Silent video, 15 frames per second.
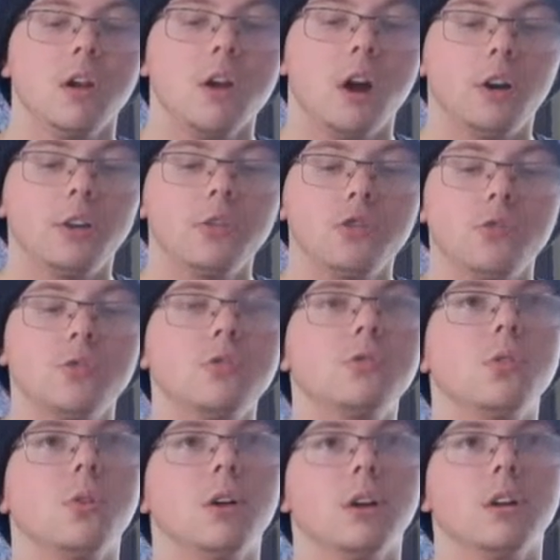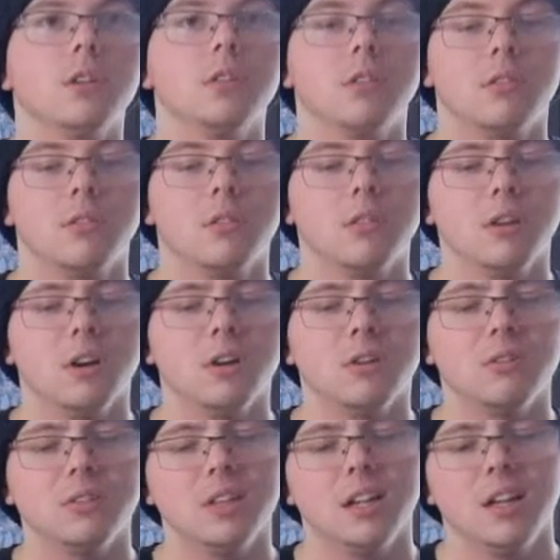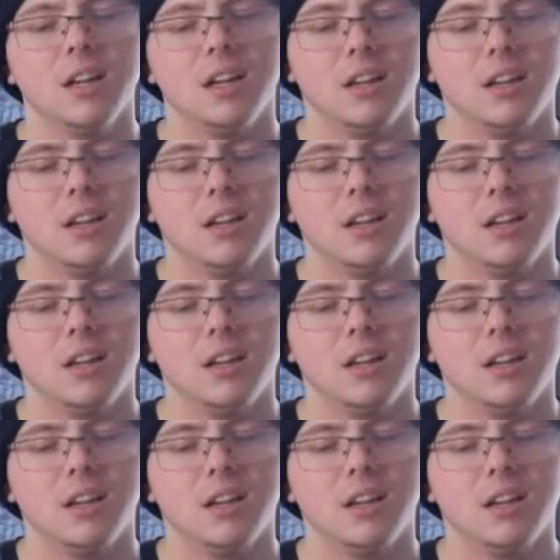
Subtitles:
Carter drew his sword, though